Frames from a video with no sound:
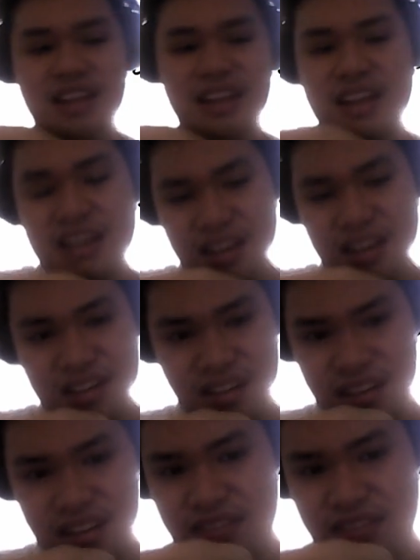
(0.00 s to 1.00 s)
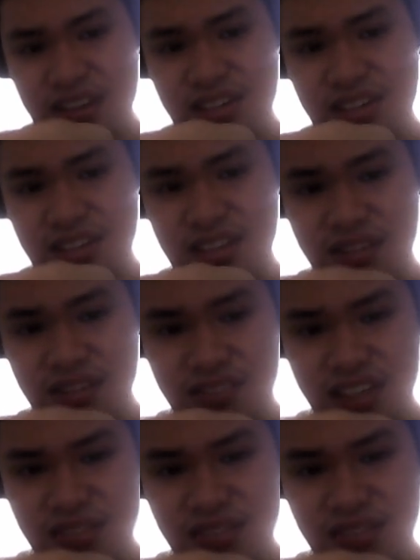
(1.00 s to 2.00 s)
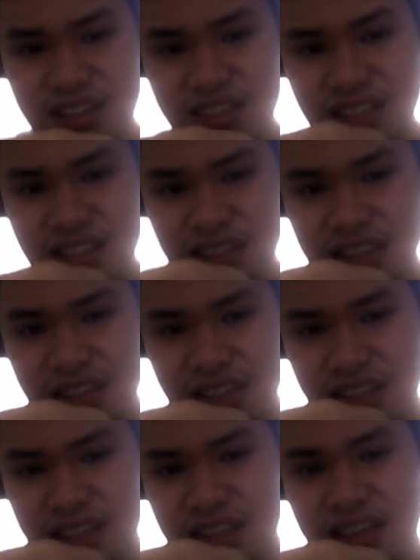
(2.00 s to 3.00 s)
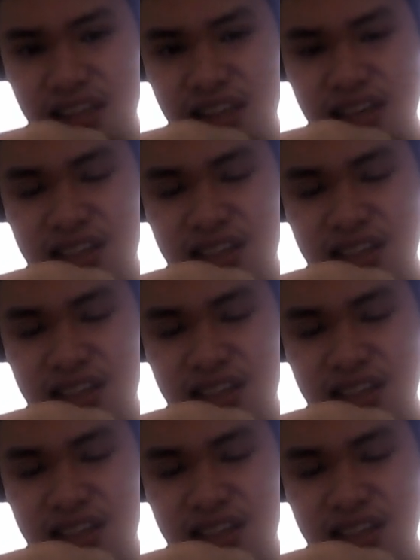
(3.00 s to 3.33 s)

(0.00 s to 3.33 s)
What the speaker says: Then in advantages of SVIs, it